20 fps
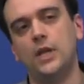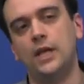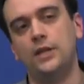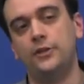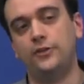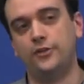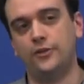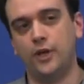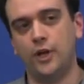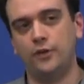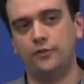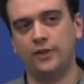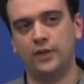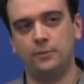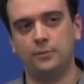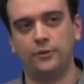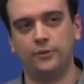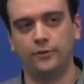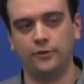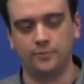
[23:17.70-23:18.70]
and this is all
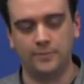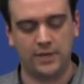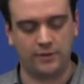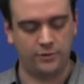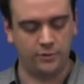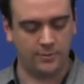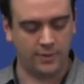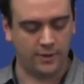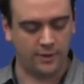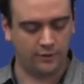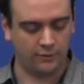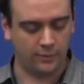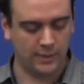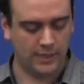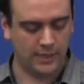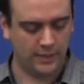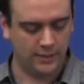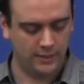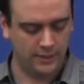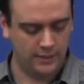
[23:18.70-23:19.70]
available from the menu bar as
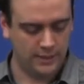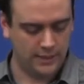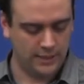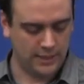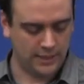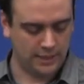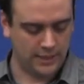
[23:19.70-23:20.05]
well.